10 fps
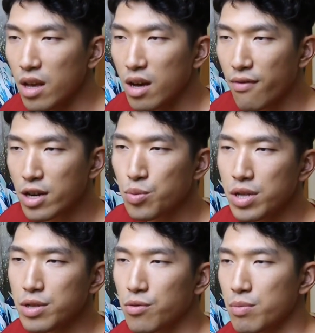First one
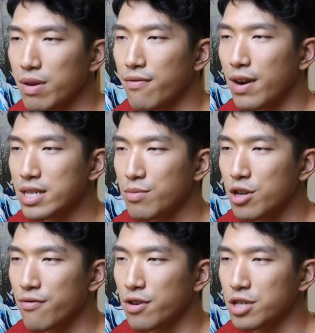is going to be freshman
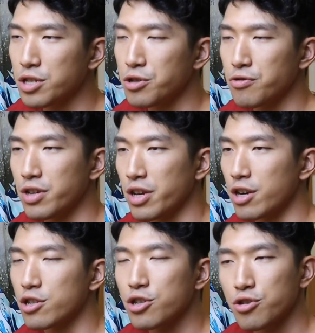year versus junior
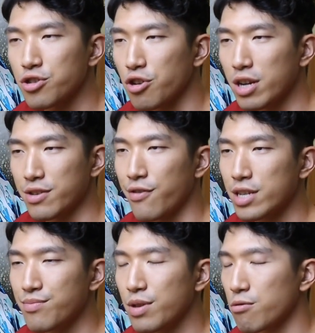year. Should you start as a
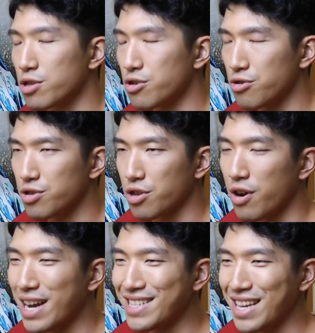freshman or should you
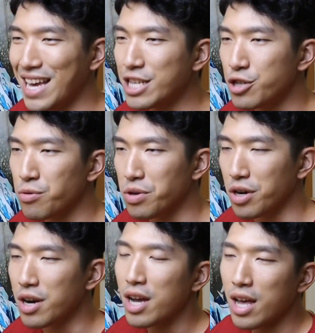start as a
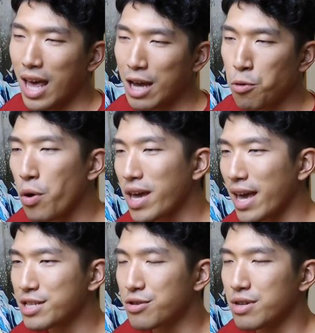junior? A quick
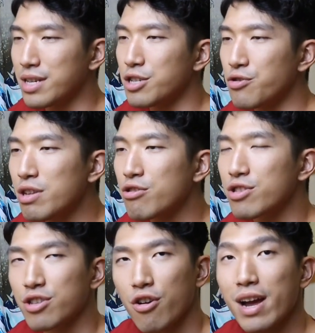answer is you need to
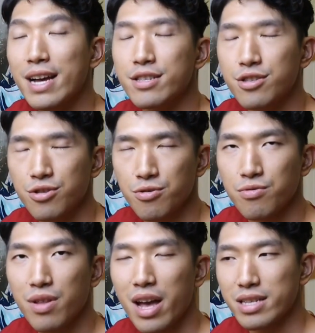start as
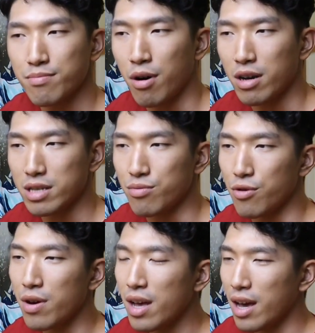soon as
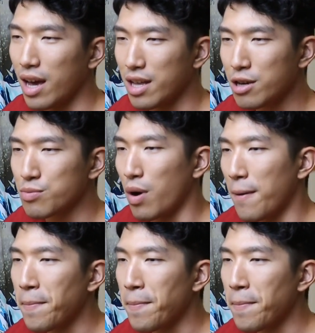possible. And here's why.